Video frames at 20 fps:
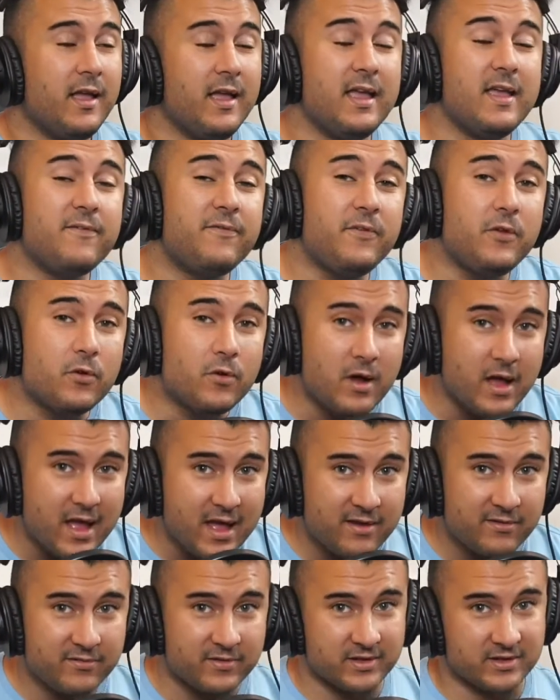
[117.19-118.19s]
If you
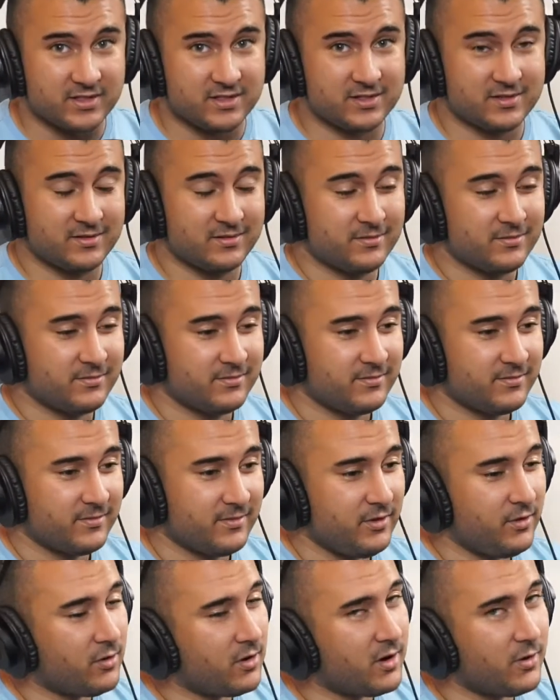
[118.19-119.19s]
haven't,
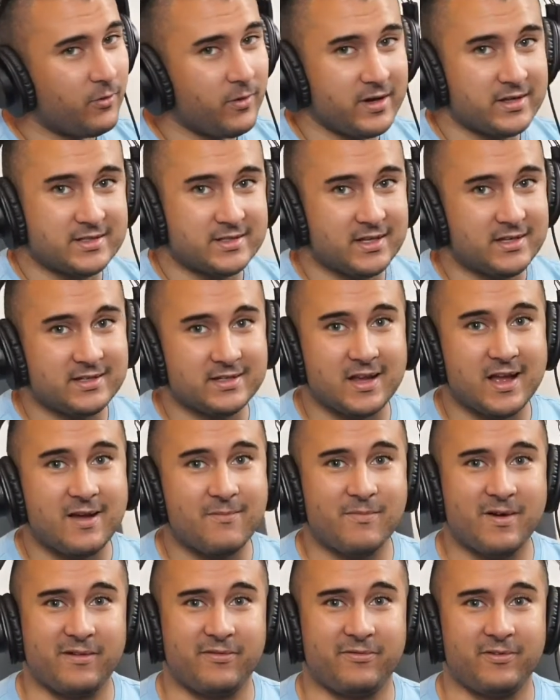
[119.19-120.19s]
you are wasting
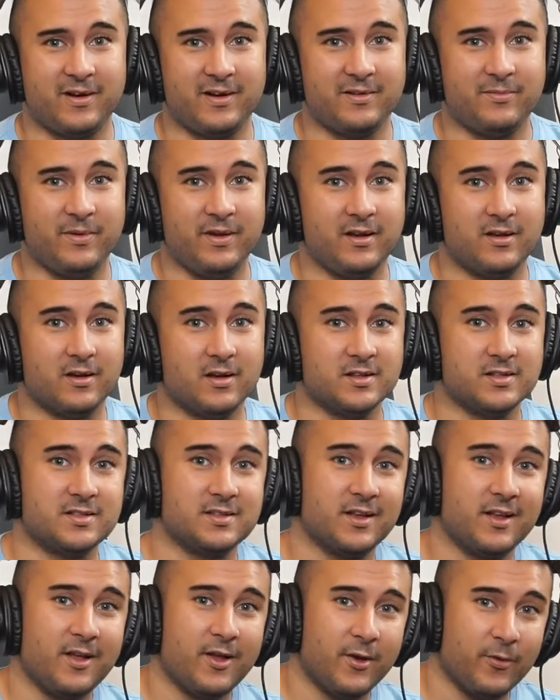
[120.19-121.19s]
time, my friend,
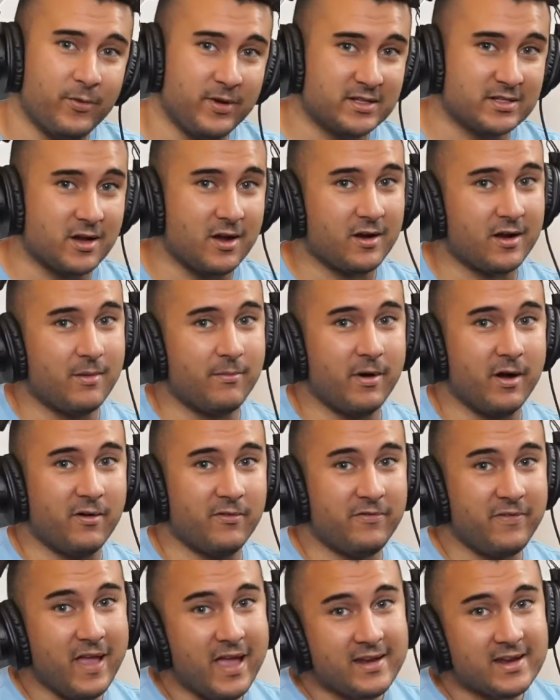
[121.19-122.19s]
because we talk
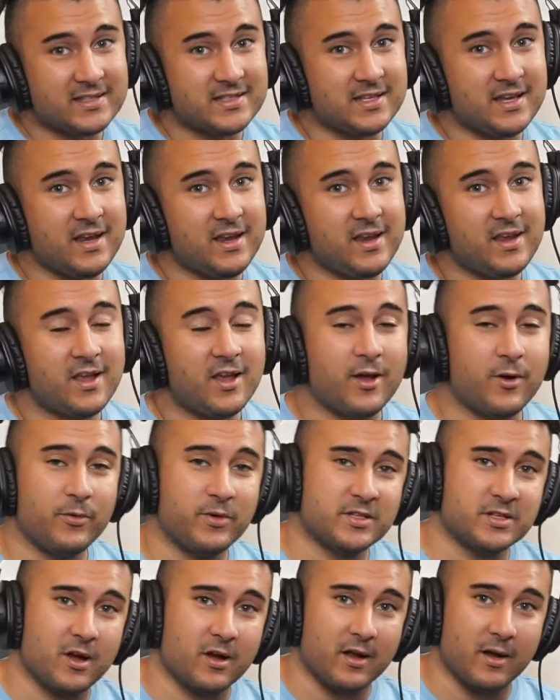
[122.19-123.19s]
about fantasy,
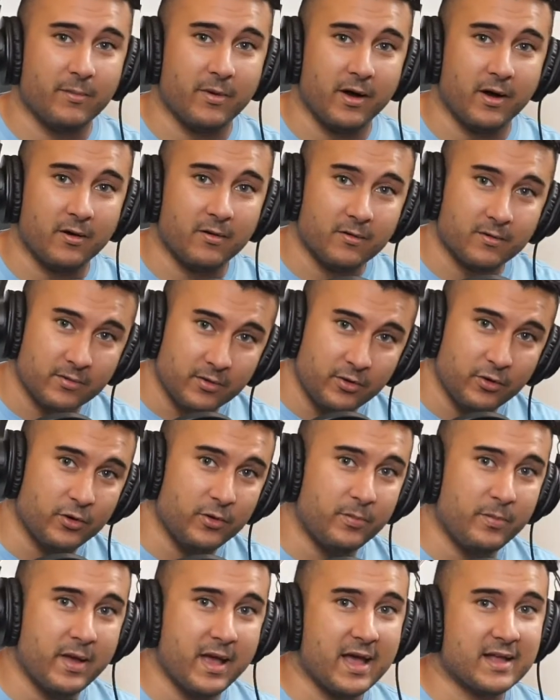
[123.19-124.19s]
we talk about
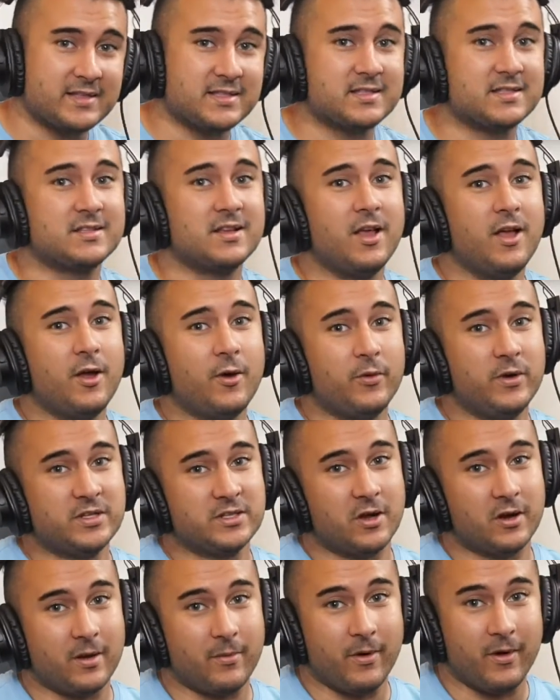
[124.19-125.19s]
good bets, we
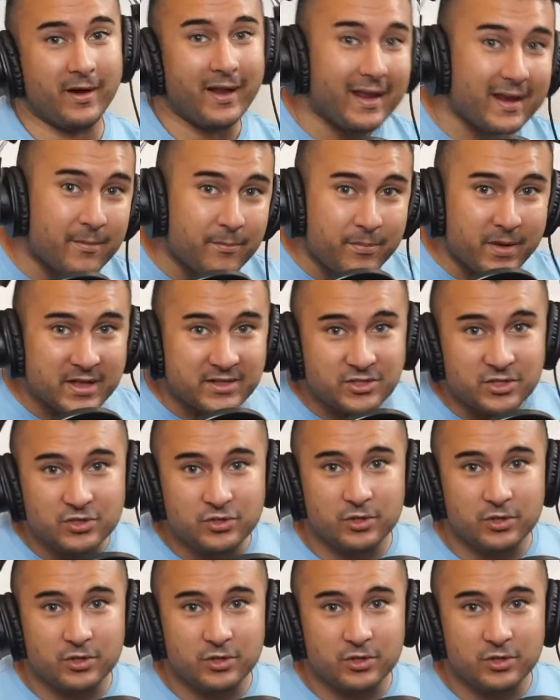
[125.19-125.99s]
talk about kind of bets you